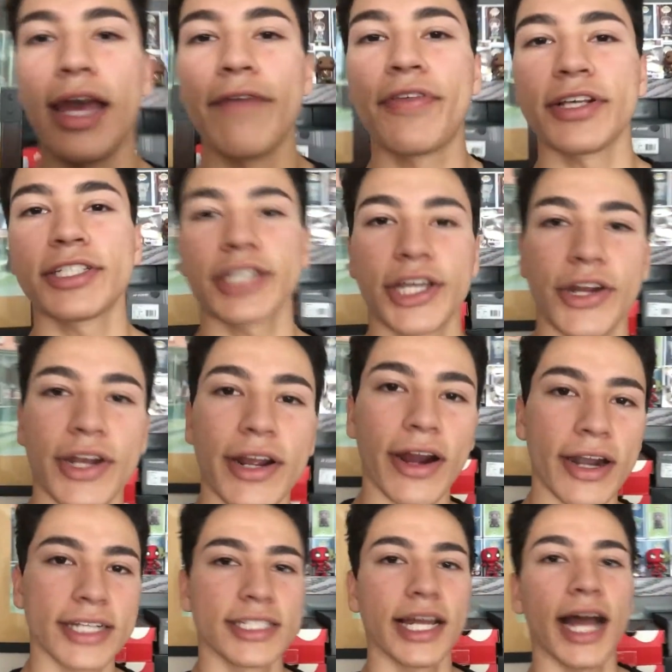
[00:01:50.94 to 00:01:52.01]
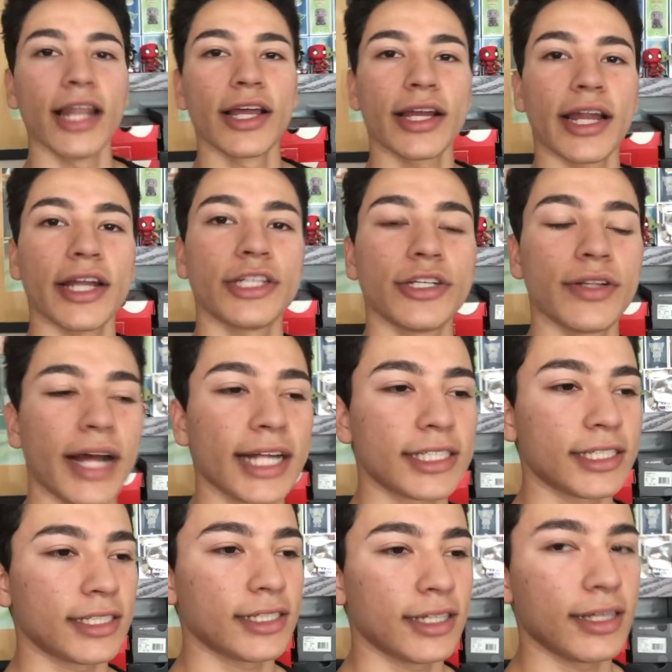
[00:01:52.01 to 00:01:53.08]
If the security guard is not looking at you,
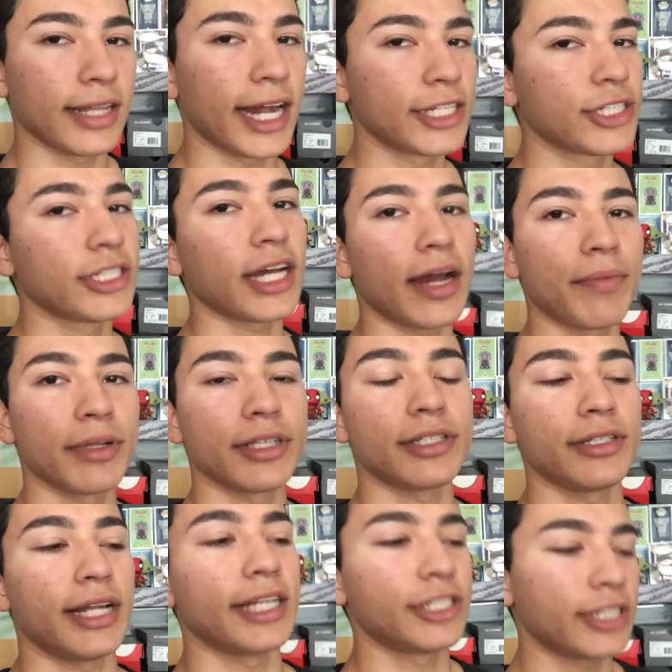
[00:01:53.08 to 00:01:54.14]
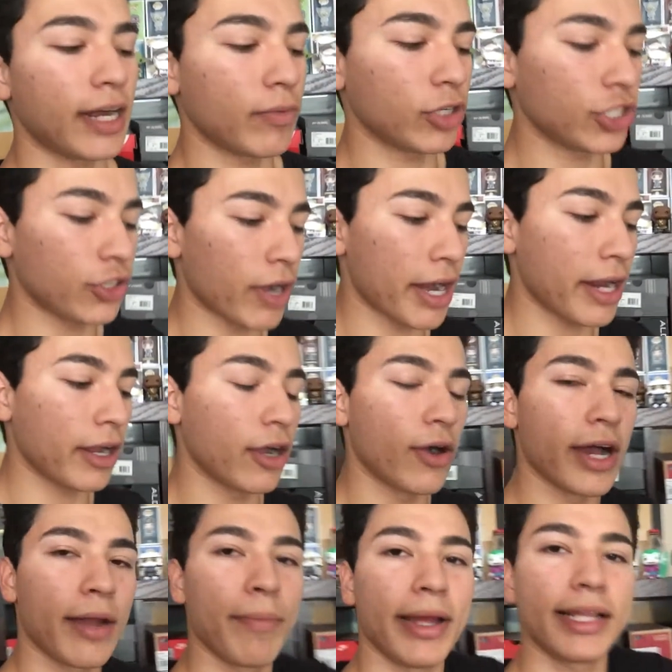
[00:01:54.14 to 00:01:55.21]
that's your time to strike. Go
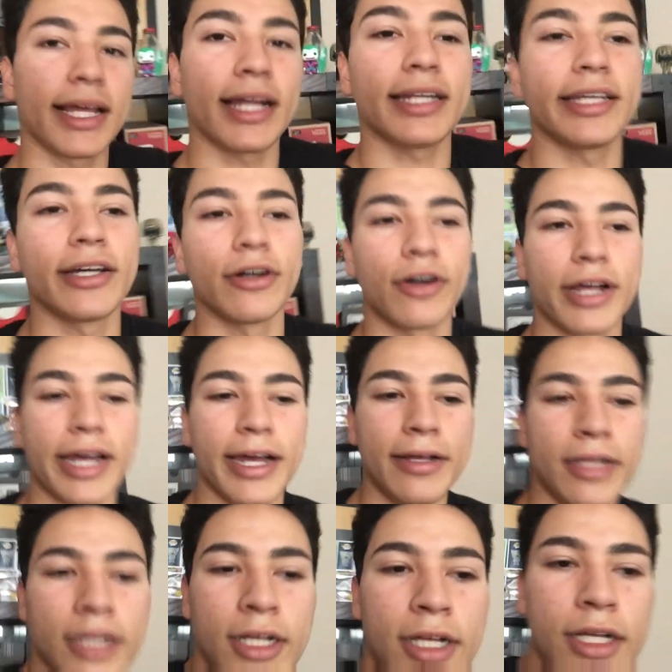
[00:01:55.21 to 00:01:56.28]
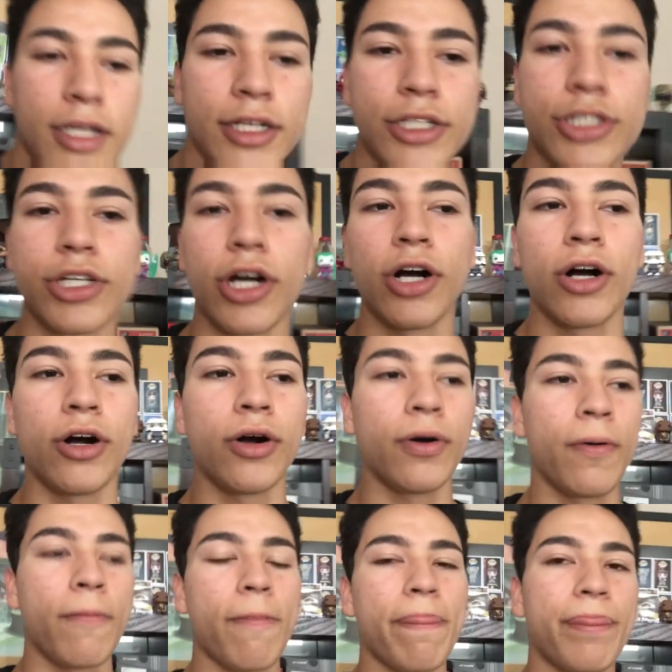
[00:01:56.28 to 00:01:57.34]
ahead and make that deal, okay?
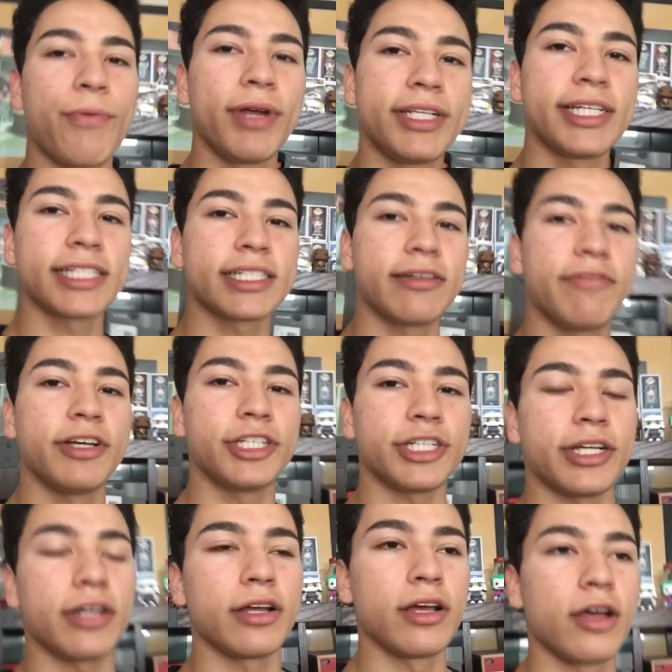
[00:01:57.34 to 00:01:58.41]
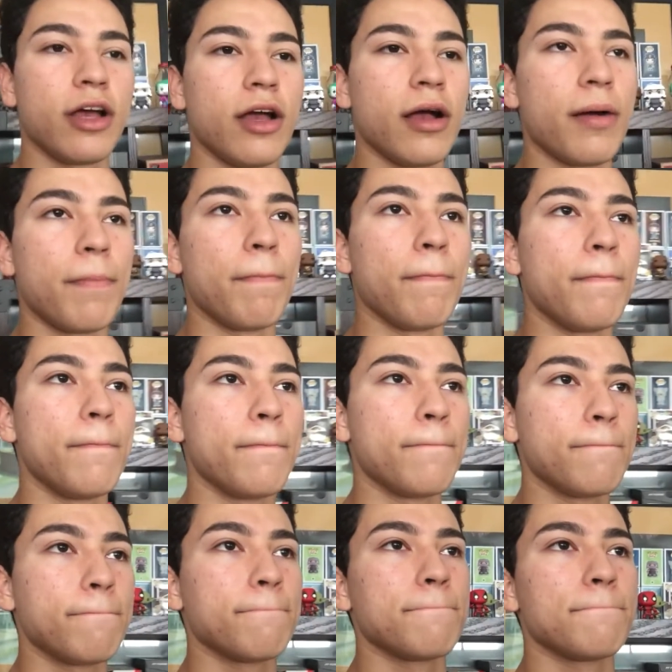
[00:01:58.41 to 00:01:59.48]
So 360 vision.
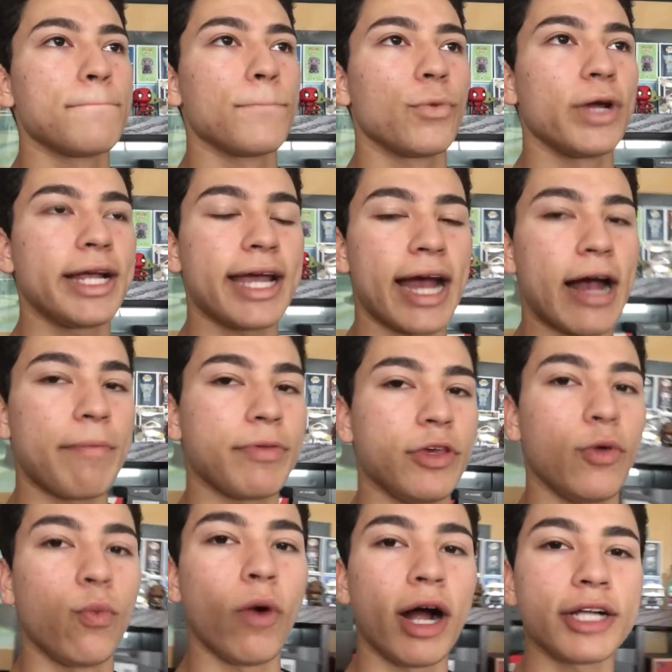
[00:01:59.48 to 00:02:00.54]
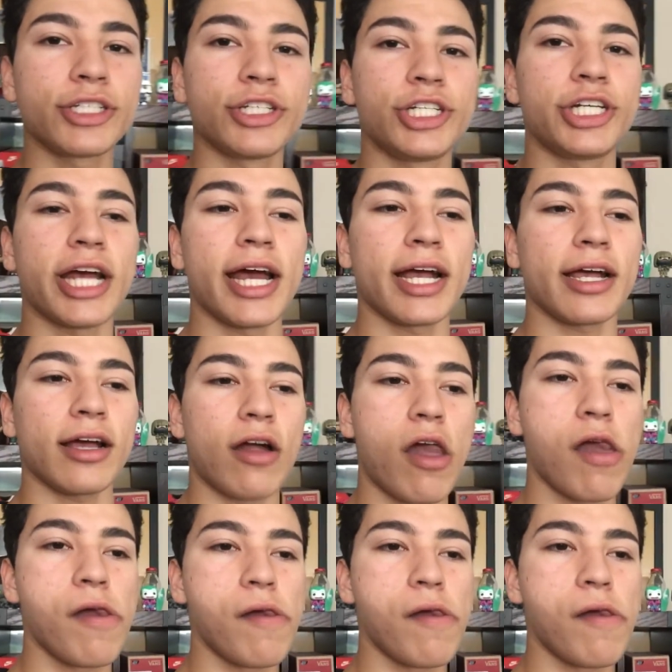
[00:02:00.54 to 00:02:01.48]
Recap, you want to check